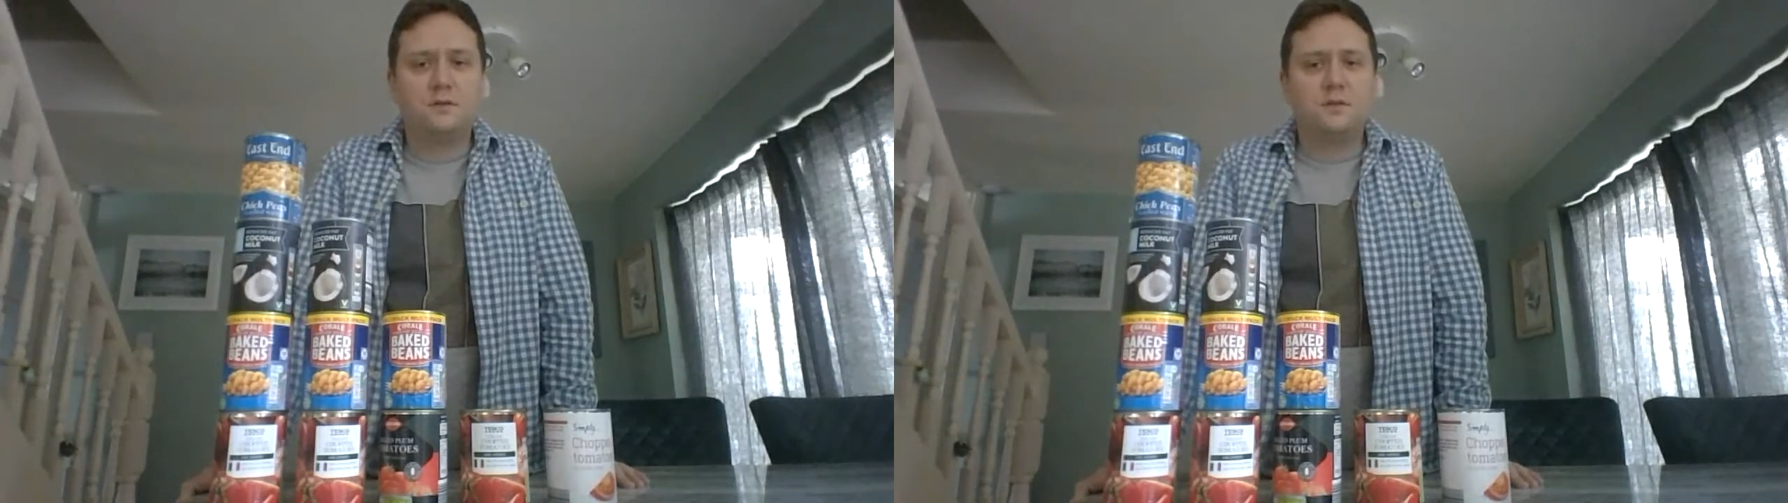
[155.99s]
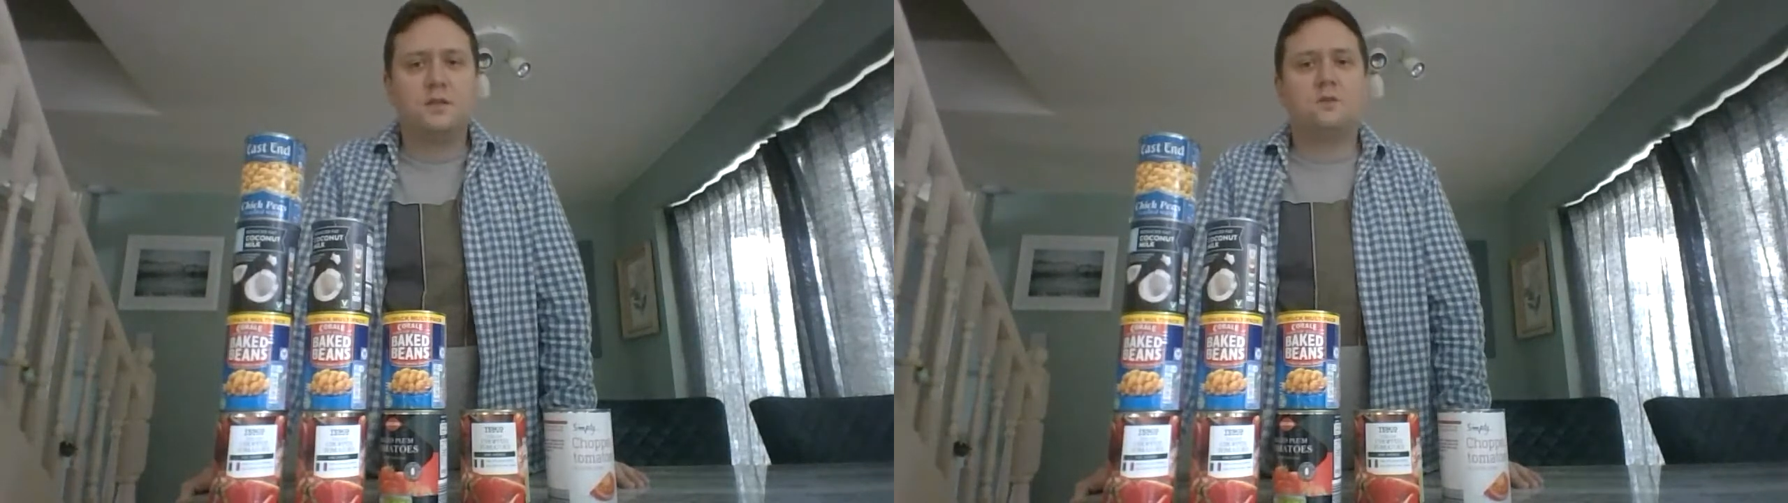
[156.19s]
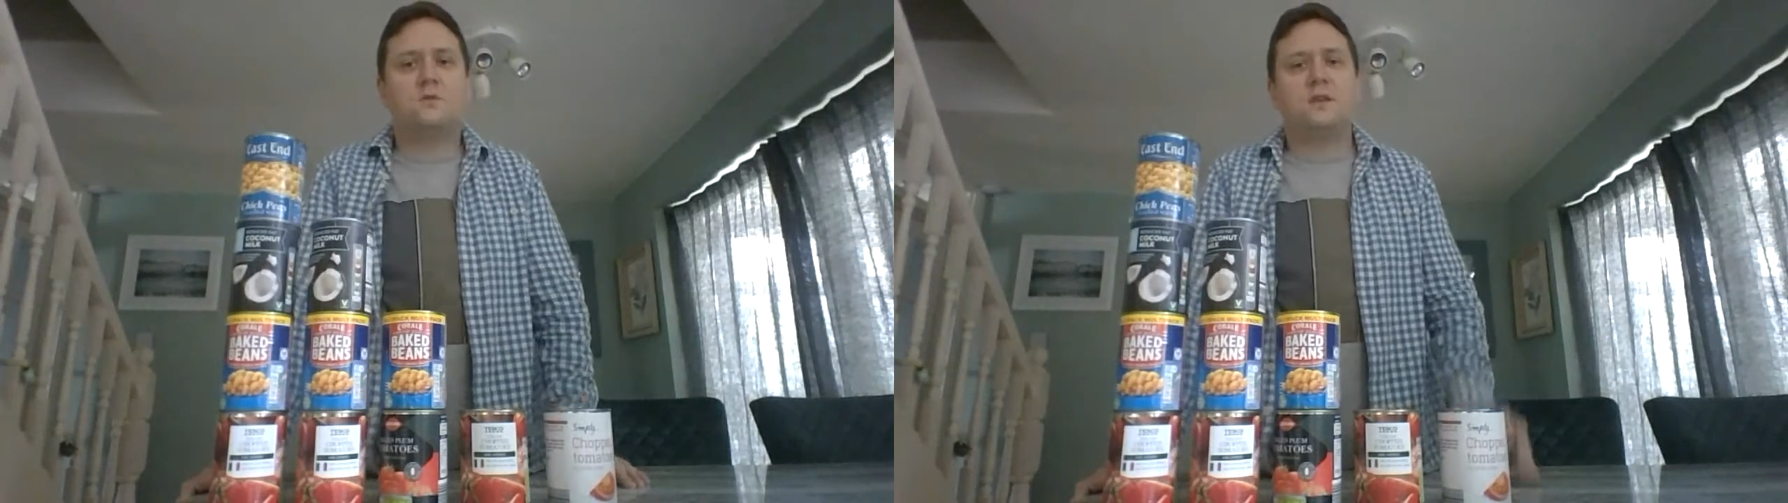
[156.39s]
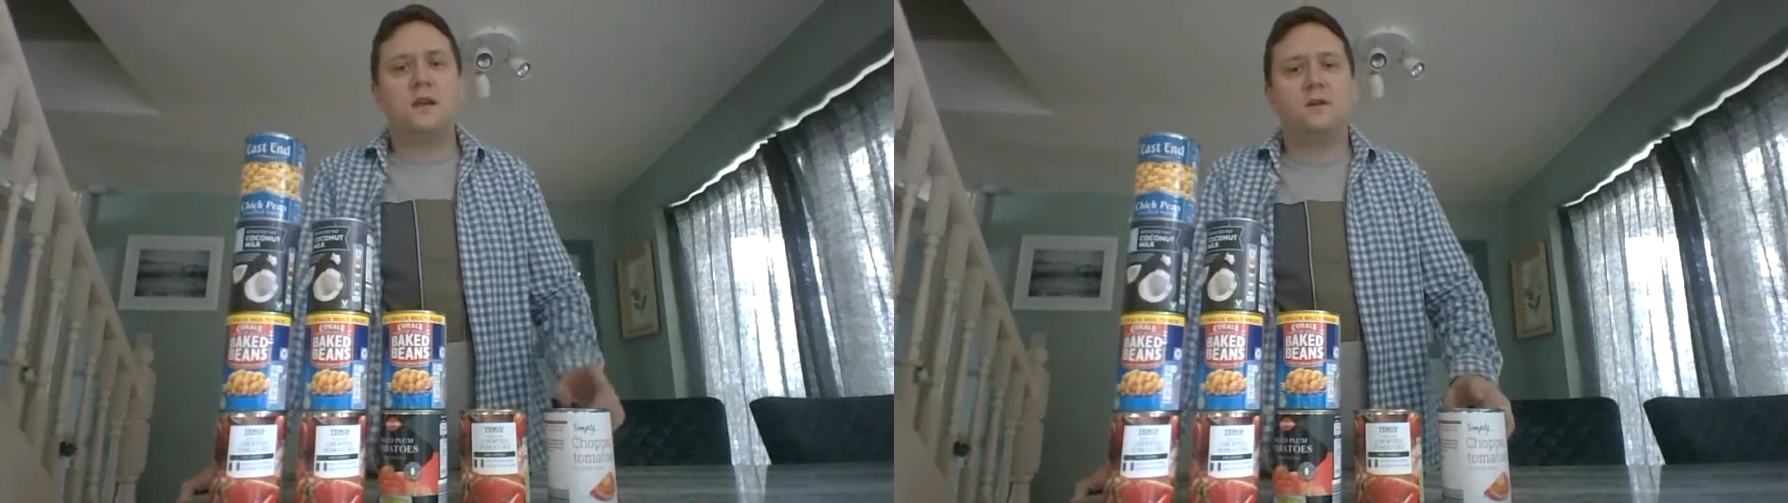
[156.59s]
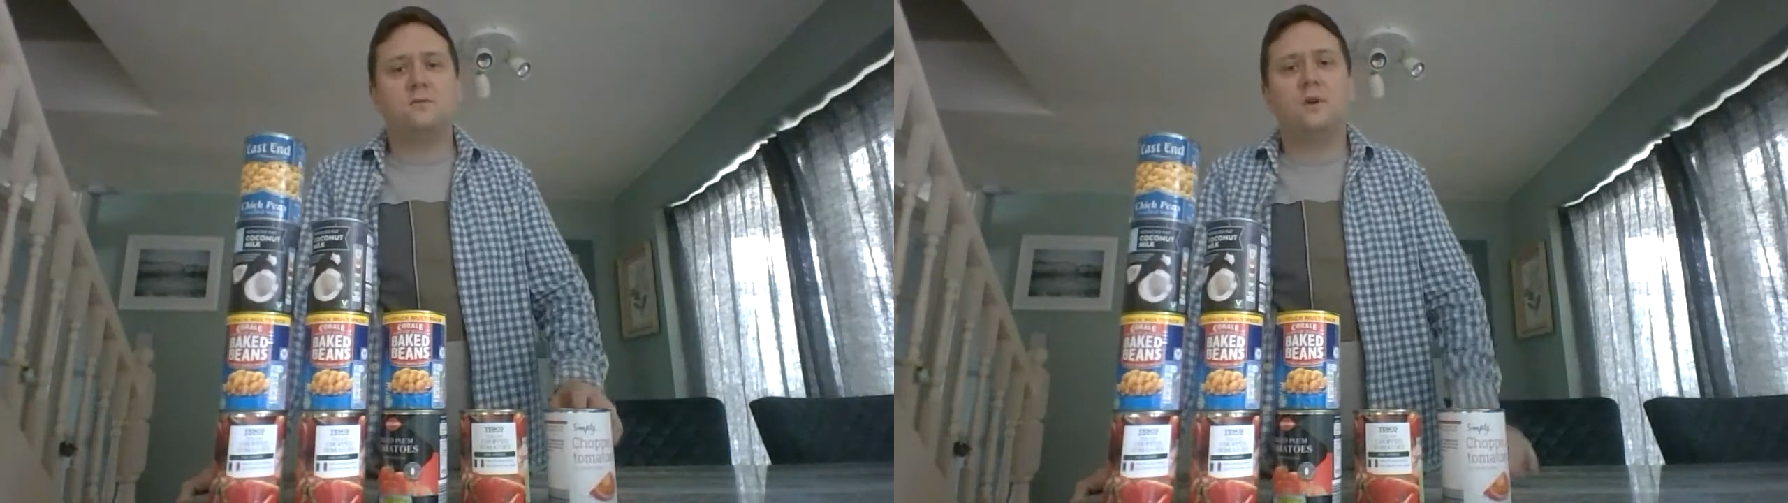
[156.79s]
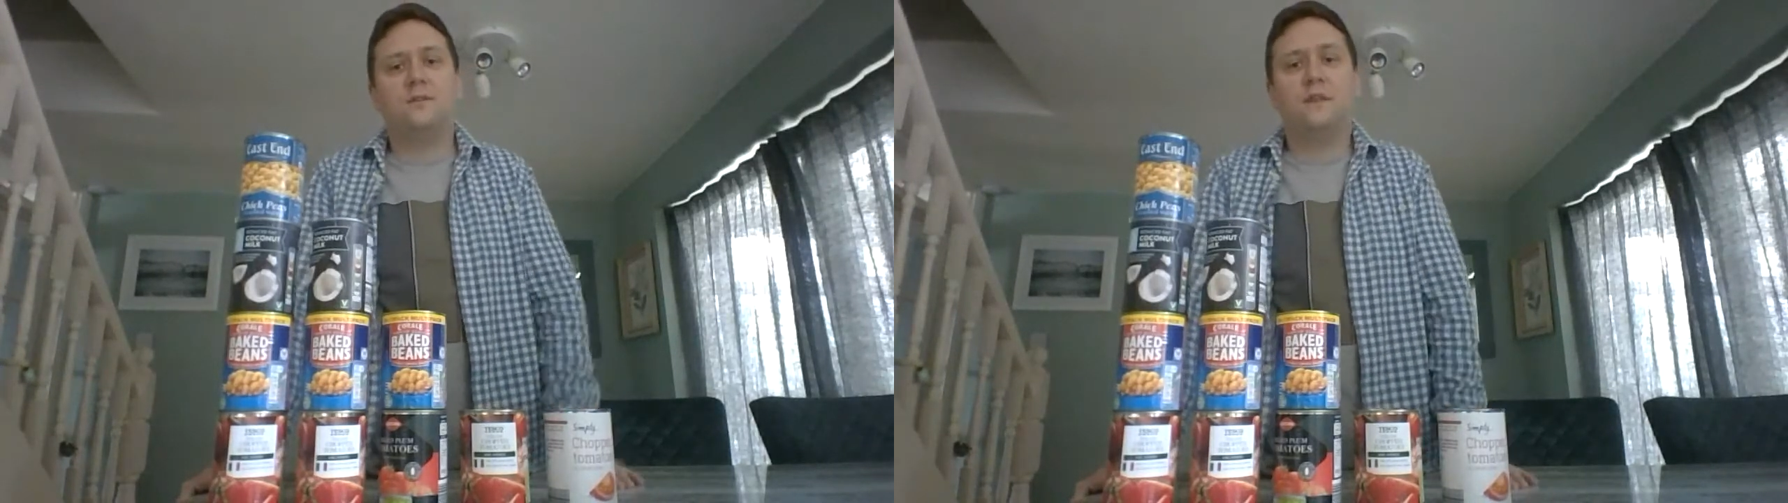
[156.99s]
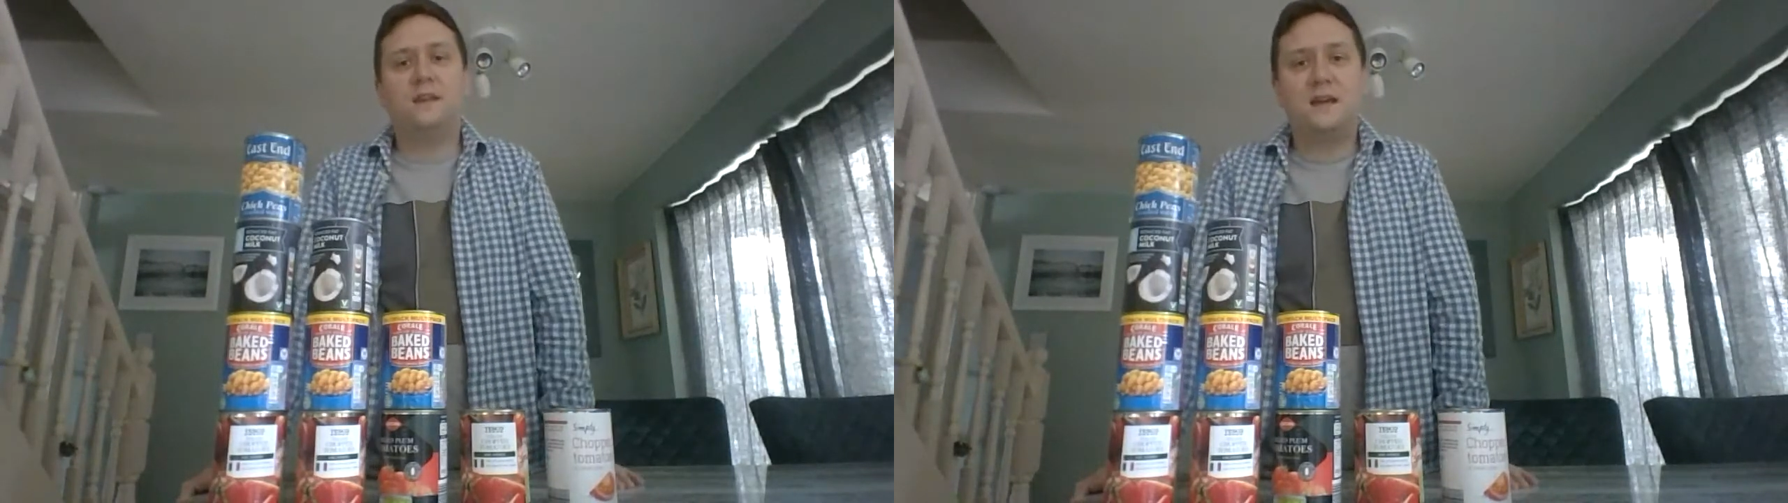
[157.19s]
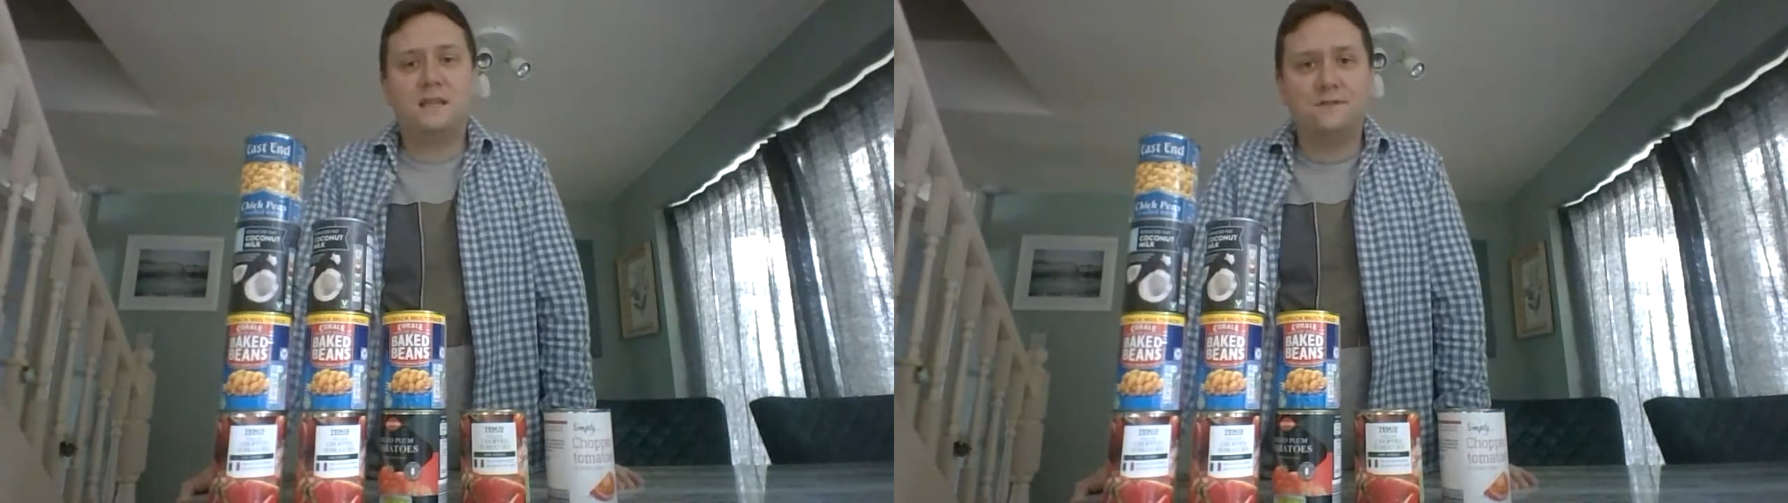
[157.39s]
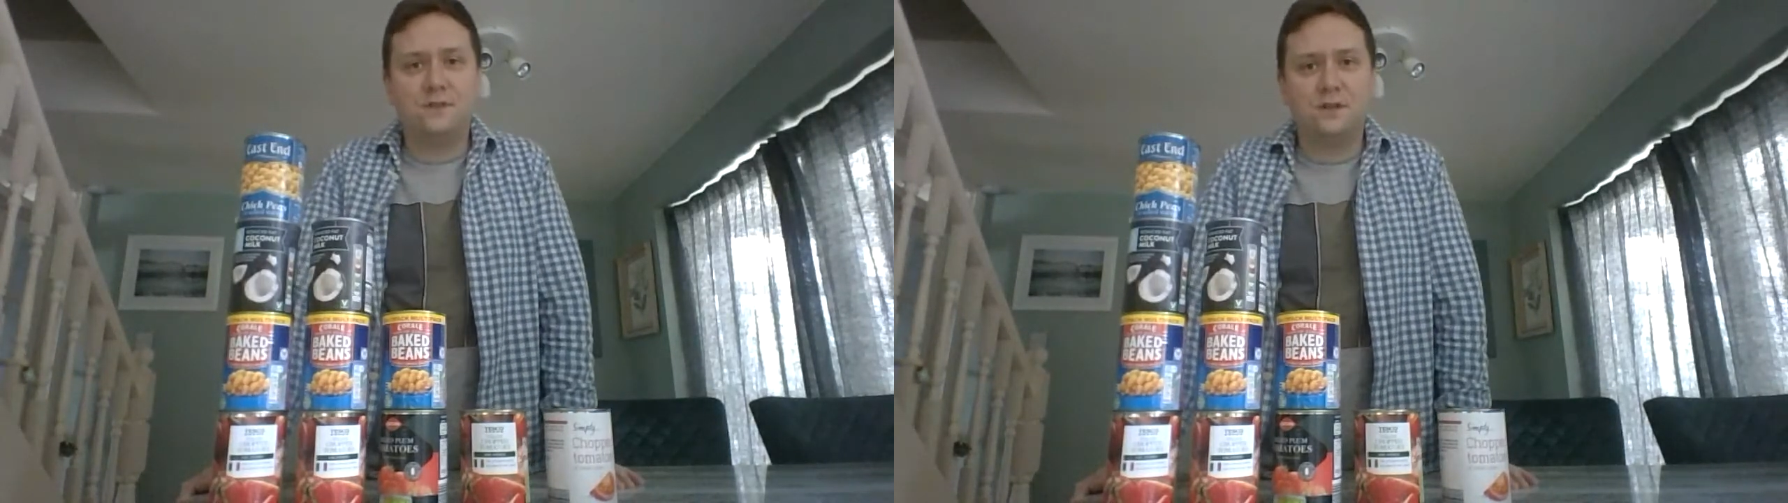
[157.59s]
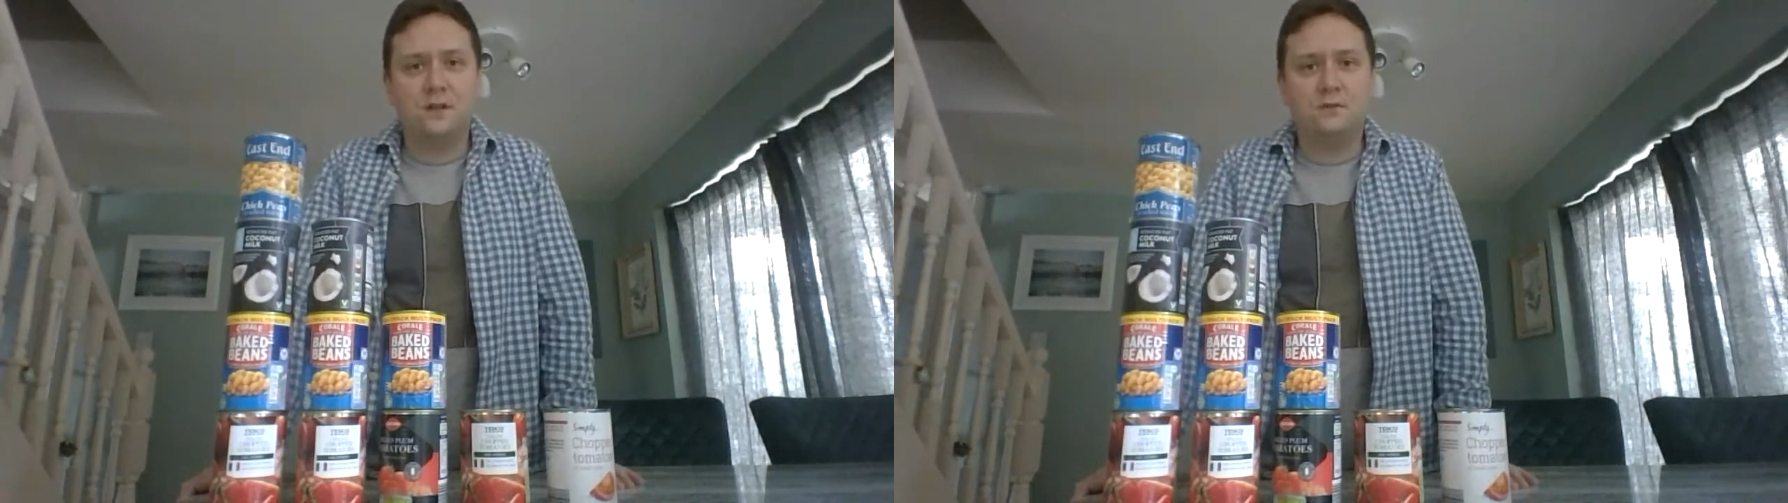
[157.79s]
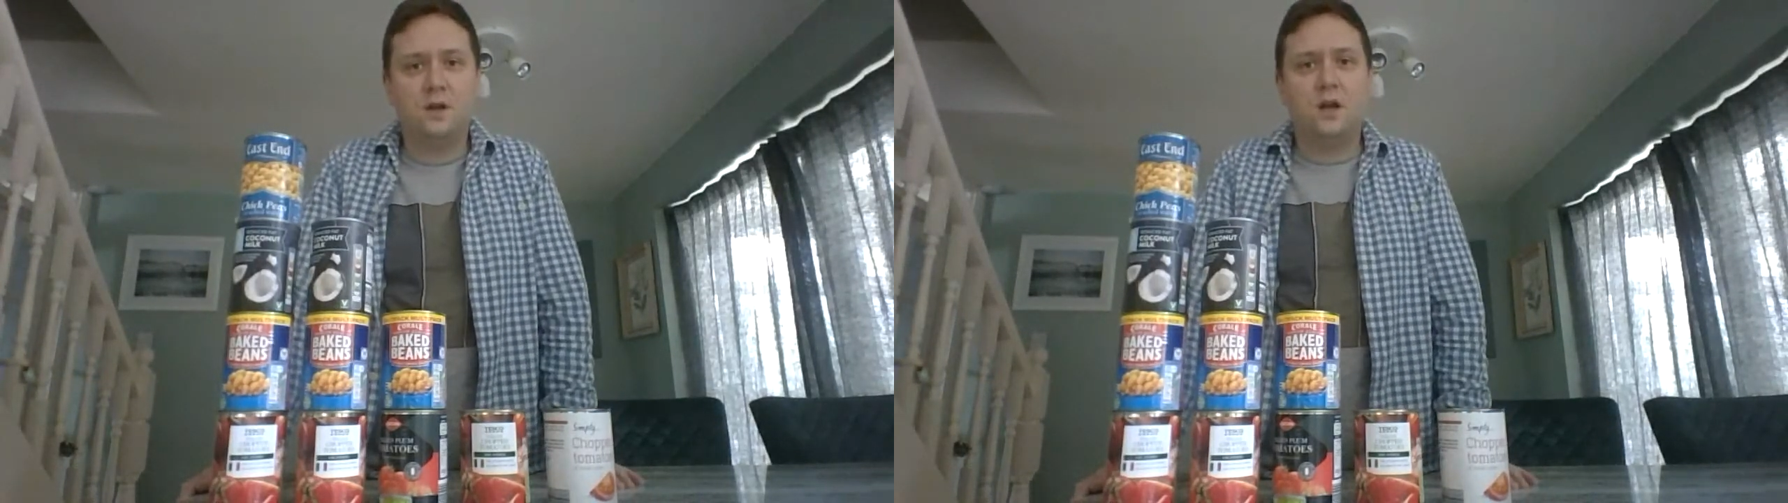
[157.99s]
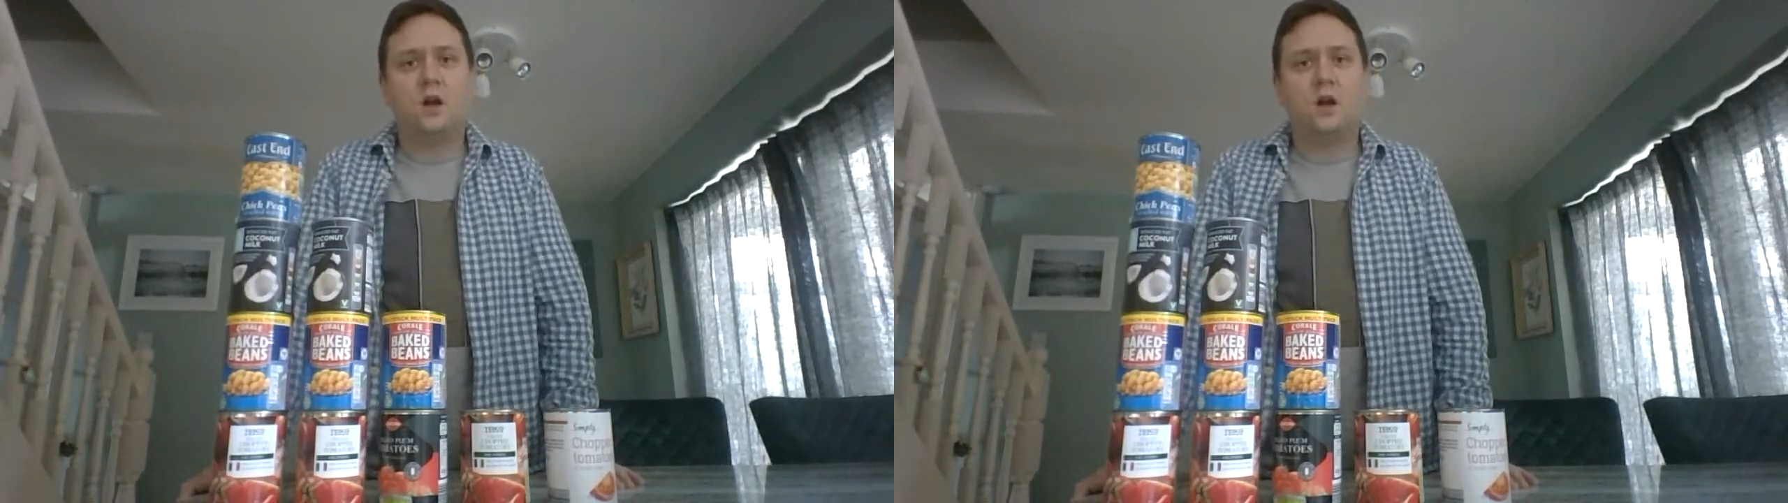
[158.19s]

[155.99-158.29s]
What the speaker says: So now on the next video